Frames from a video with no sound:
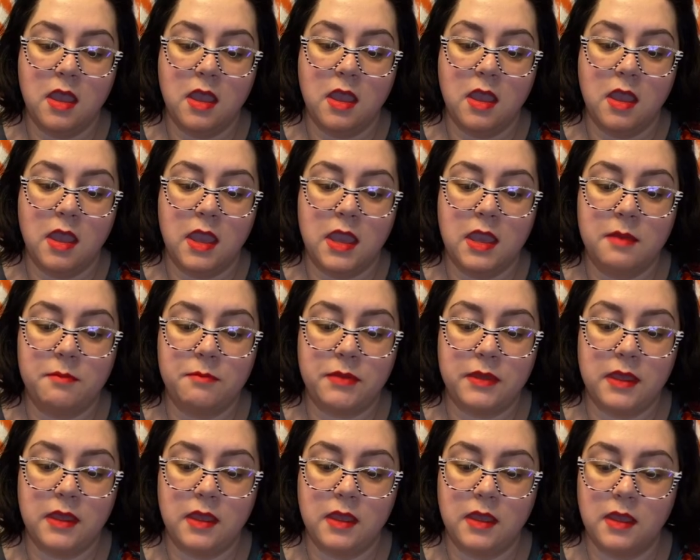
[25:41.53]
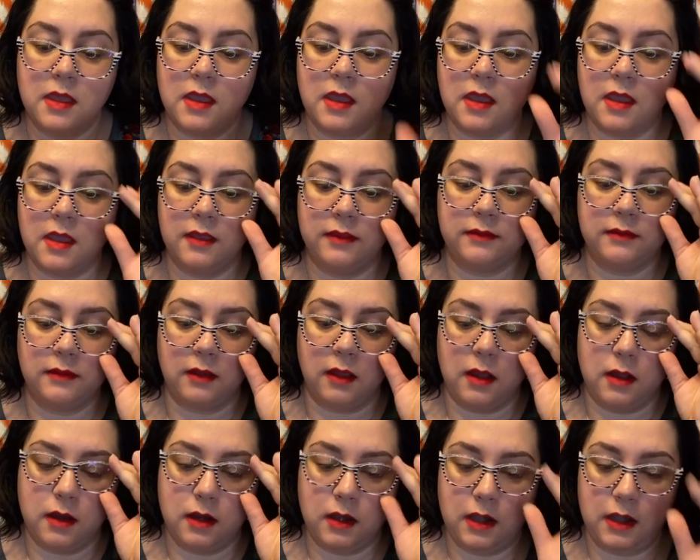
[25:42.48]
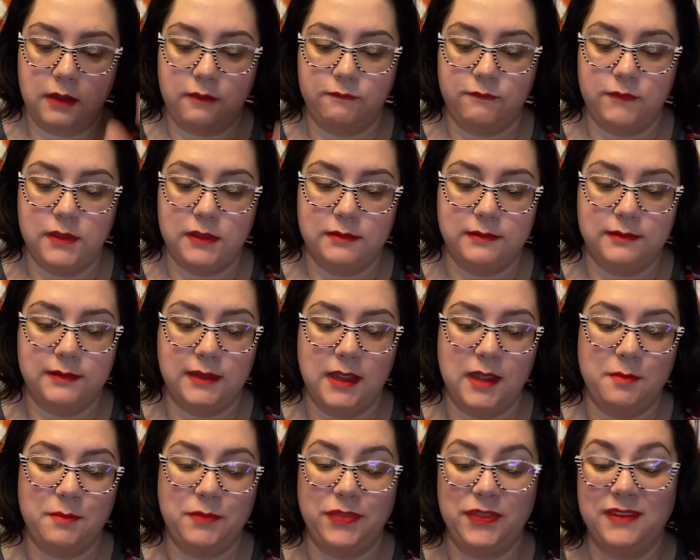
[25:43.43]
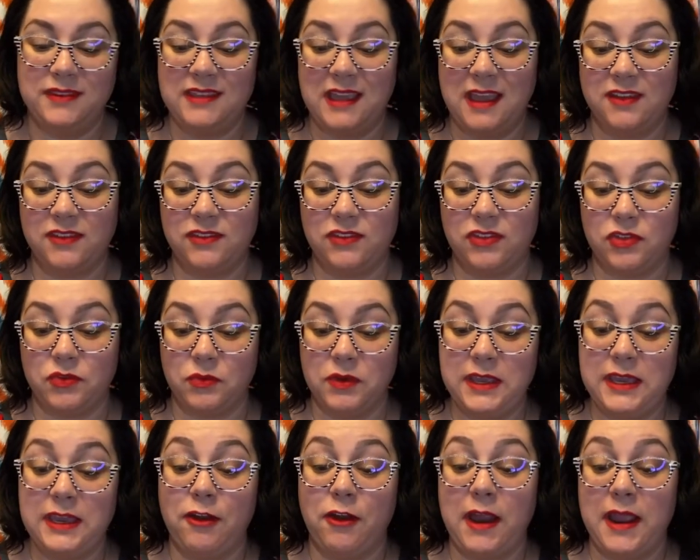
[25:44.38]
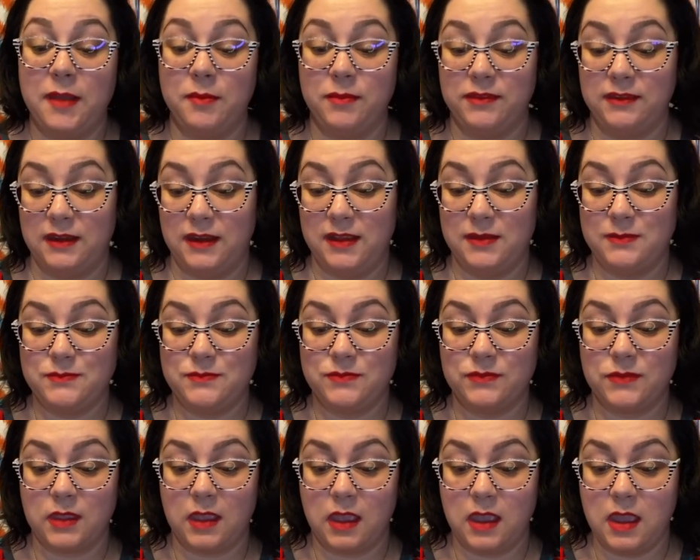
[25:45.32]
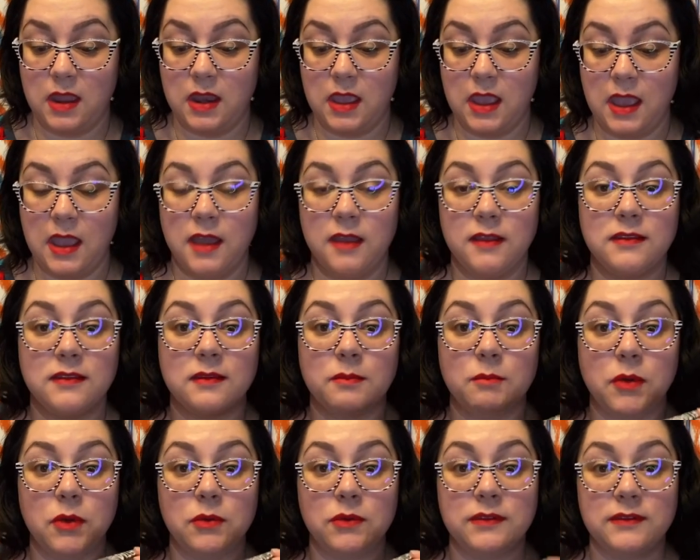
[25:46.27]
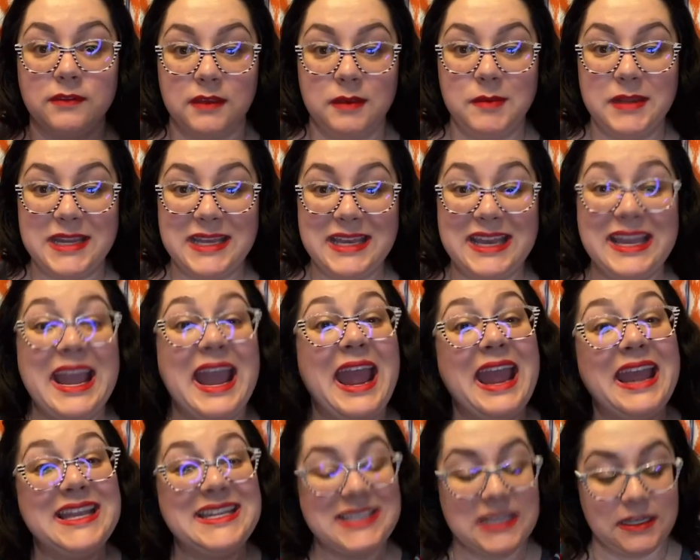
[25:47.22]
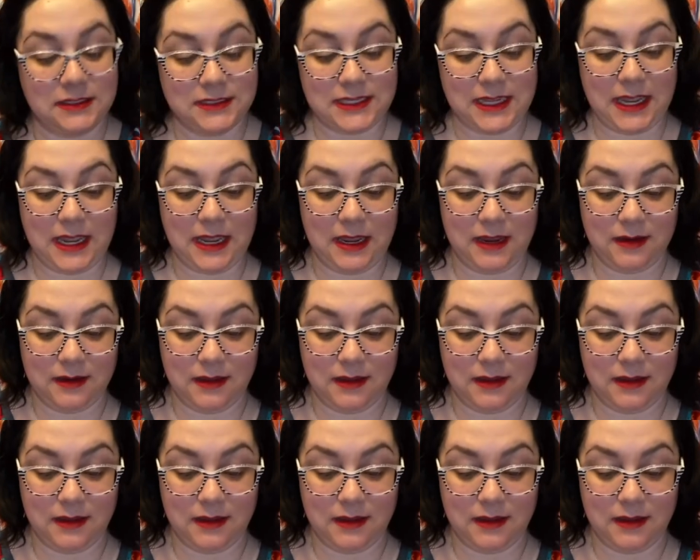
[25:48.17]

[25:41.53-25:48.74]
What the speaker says: hemp cigar, an infused hemp. This has 3 grams in it, and it has both CBD and Delta 8.